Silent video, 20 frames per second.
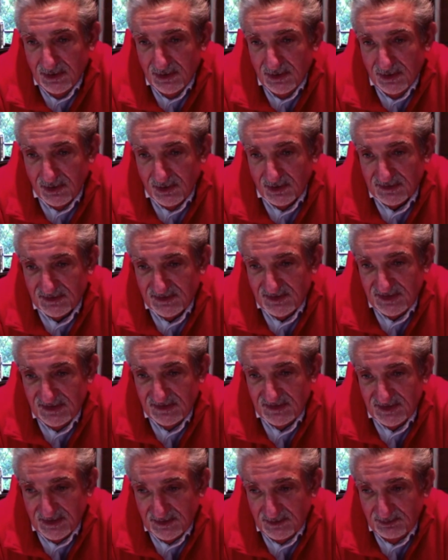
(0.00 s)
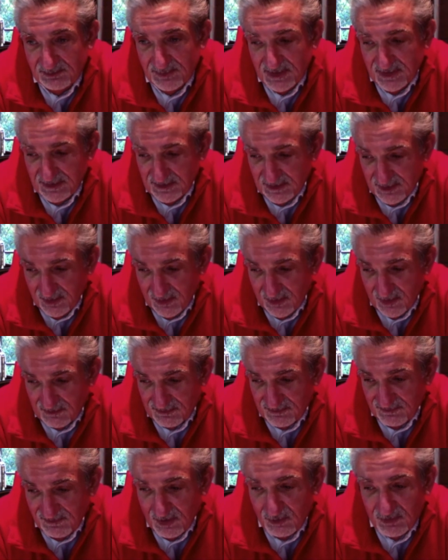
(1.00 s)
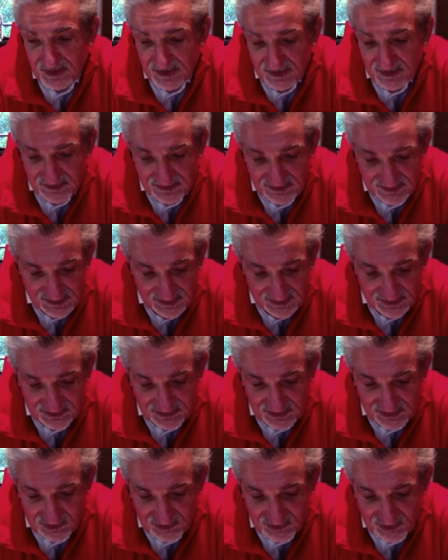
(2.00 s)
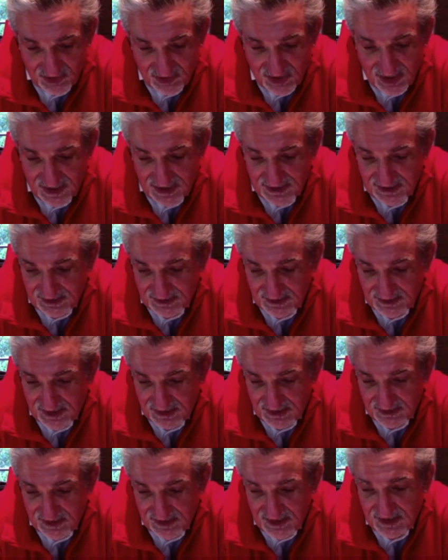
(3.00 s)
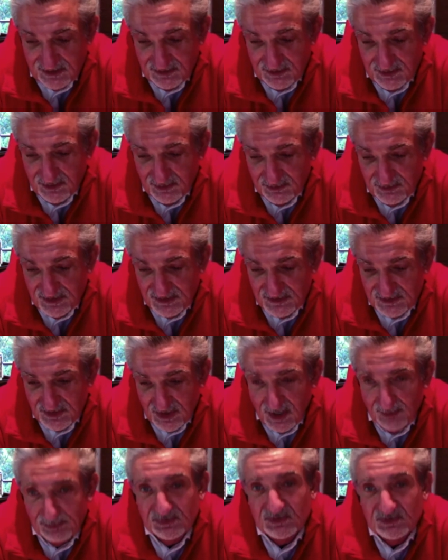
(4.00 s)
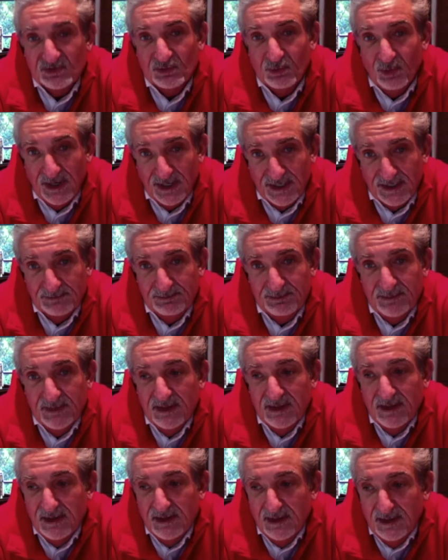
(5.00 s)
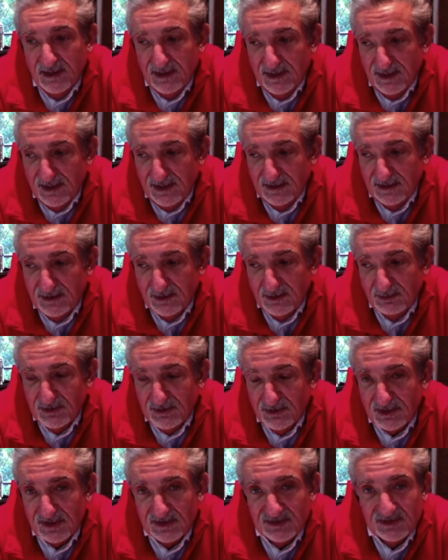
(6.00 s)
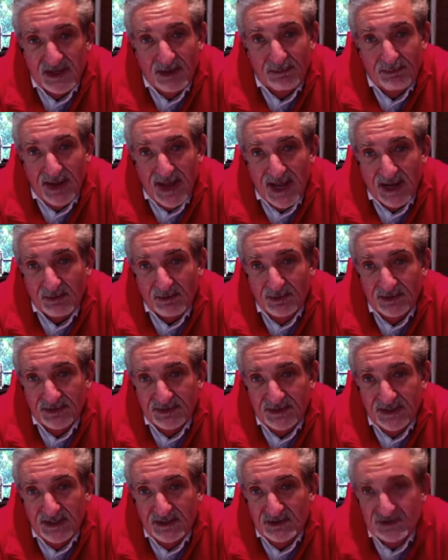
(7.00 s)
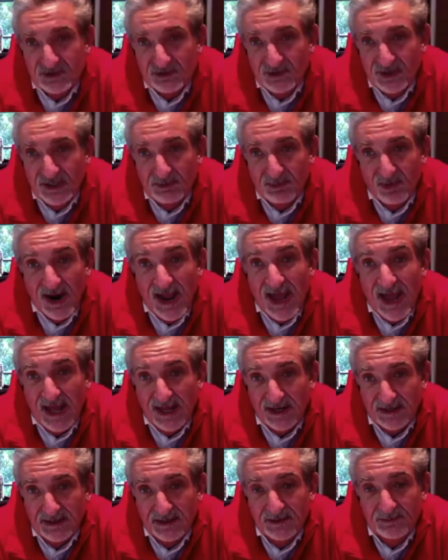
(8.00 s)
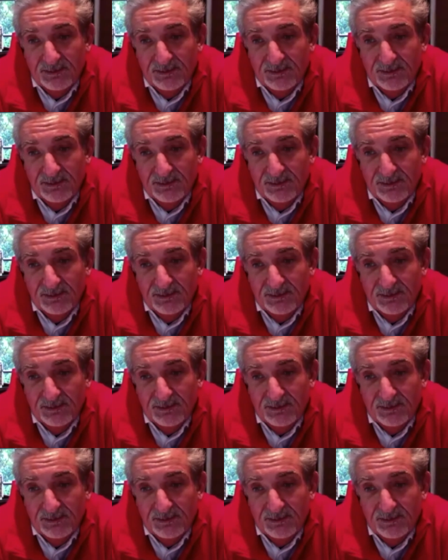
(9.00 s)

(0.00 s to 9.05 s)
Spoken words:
our season. But our focus is to try and continue this upswing. And, you know, we took a step back with the injury to Brad.